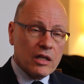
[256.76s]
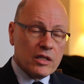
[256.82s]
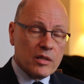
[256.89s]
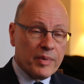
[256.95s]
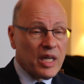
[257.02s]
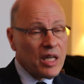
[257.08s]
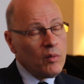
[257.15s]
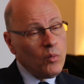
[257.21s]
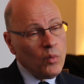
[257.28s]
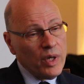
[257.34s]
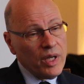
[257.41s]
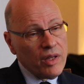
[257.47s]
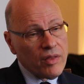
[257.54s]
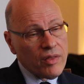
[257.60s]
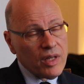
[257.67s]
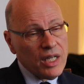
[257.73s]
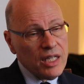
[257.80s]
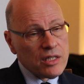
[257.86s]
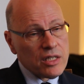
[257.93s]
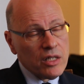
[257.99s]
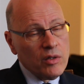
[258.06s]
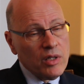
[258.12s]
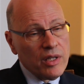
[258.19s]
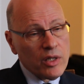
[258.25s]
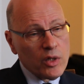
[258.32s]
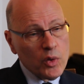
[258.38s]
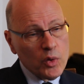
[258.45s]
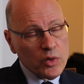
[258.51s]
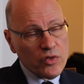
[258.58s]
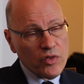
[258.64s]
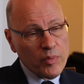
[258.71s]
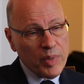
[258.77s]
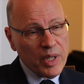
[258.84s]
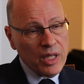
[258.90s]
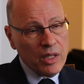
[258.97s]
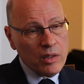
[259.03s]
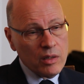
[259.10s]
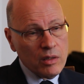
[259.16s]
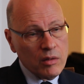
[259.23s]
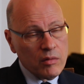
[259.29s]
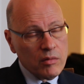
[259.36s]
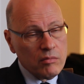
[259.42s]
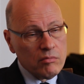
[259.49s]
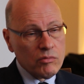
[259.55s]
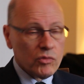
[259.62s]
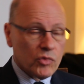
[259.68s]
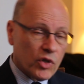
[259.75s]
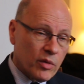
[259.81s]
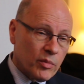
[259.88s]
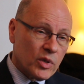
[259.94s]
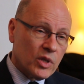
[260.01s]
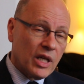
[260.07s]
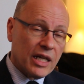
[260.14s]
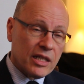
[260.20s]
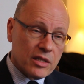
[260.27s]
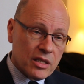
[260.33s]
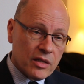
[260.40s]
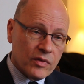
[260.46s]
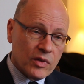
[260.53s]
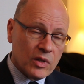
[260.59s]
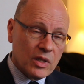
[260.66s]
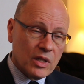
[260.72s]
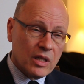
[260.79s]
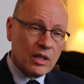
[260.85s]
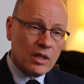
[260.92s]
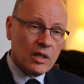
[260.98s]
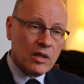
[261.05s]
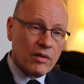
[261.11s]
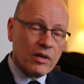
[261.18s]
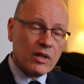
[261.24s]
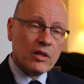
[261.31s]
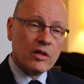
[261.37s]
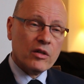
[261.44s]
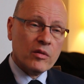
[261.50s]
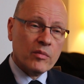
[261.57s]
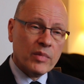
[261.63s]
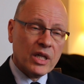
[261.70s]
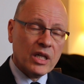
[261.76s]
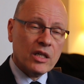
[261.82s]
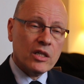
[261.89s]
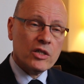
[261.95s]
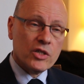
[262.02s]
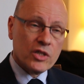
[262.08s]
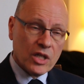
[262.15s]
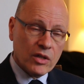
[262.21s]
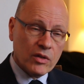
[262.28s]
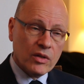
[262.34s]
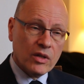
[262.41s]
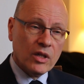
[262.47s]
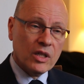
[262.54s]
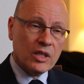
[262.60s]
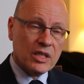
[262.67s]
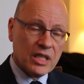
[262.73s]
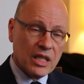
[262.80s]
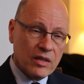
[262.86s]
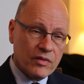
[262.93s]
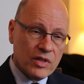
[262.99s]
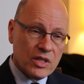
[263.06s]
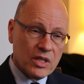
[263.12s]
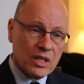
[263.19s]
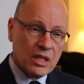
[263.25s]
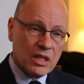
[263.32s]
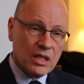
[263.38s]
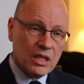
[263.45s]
To begin with, it's only the Court of Appeal, criminal and civil, that can be shown on television.